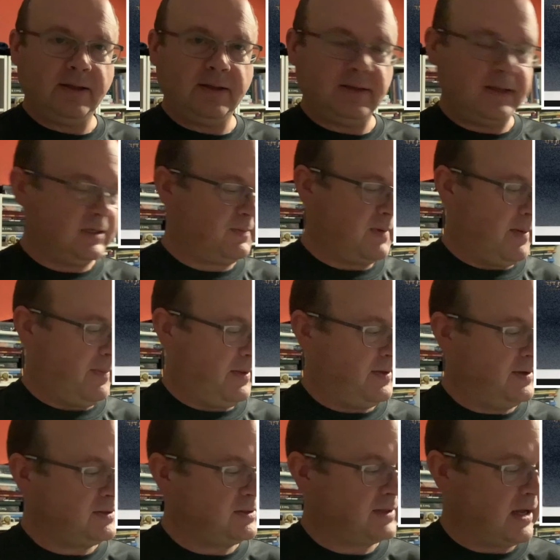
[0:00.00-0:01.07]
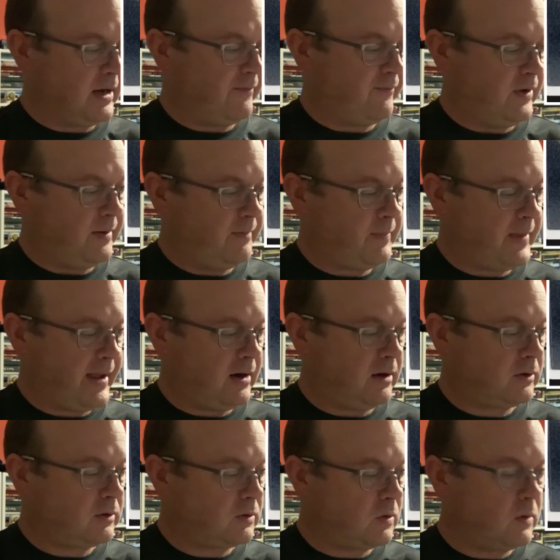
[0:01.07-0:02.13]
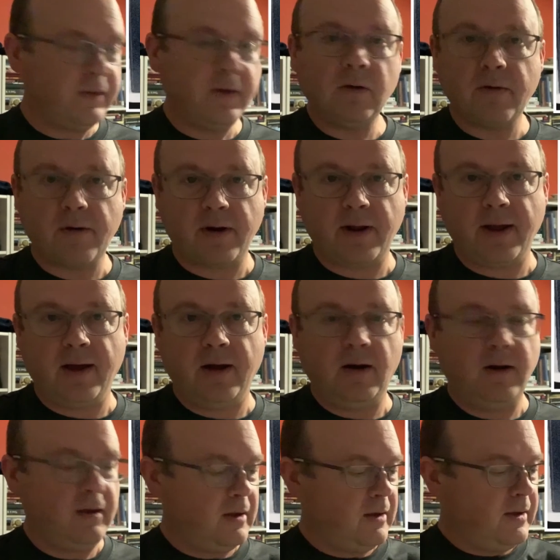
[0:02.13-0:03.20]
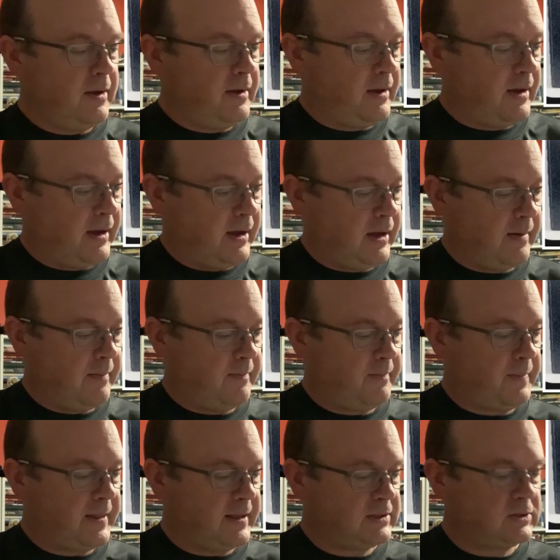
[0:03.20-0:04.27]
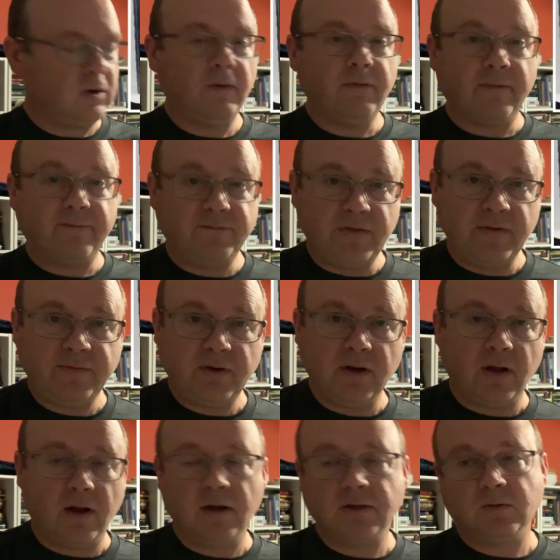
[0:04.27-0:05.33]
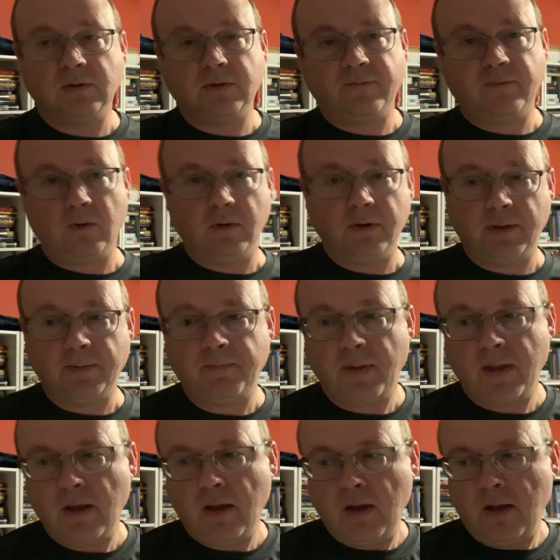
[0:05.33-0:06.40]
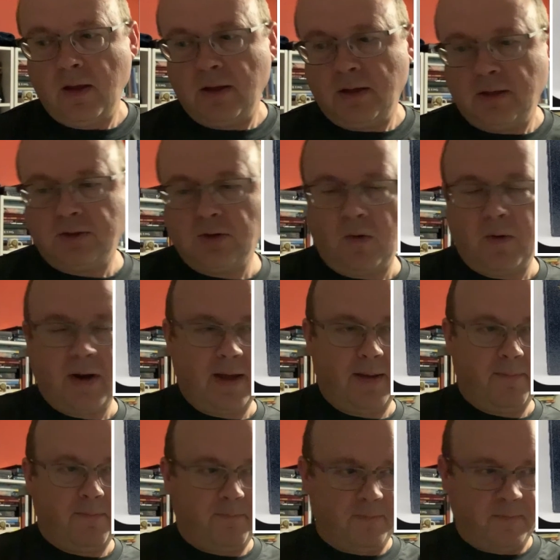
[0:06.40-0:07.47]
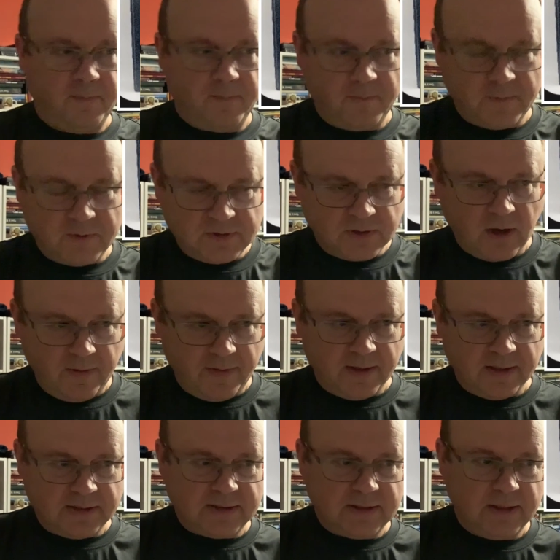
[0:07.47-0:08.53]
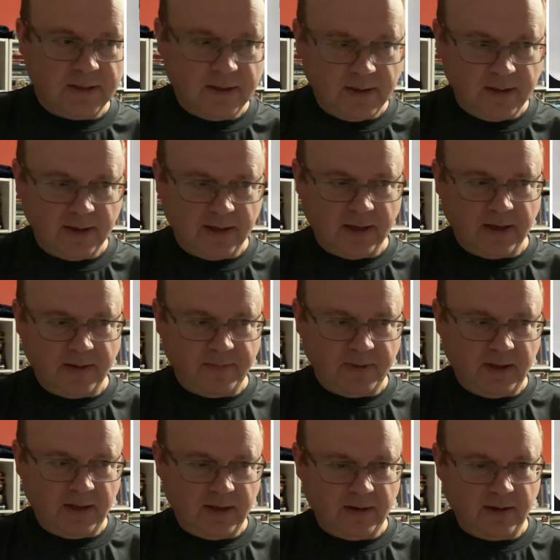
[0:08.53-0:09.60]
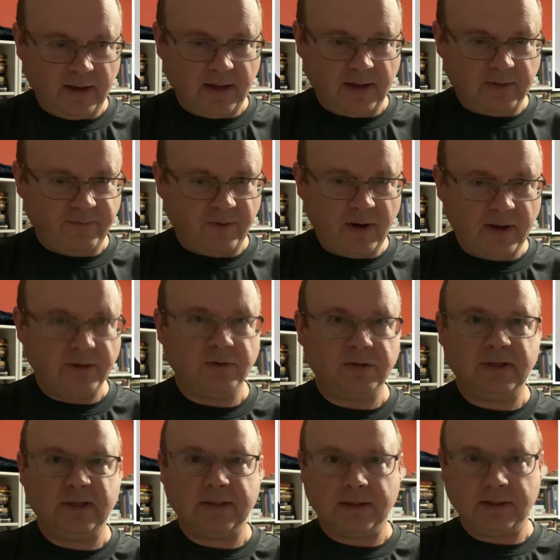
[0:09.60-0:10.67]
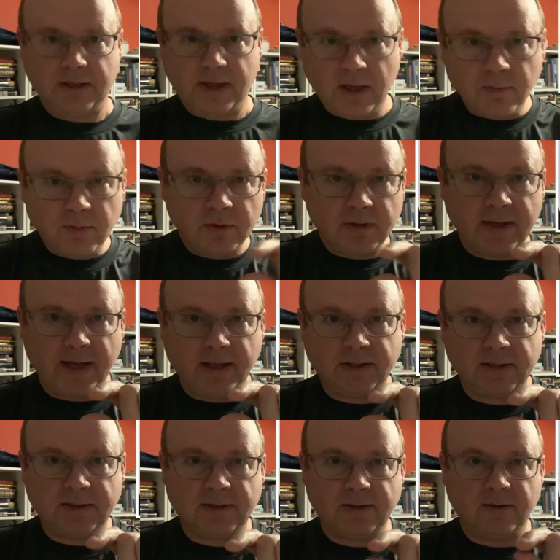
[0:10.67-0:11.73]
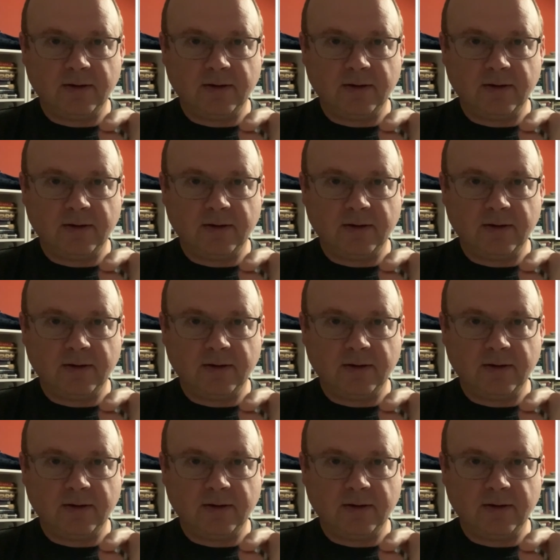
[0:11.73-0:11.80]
This puppy. This is kind of fun. El Código Real. This sold for $50. Went to Florida. So when I saw this, very interesting. It's got the Hebrew text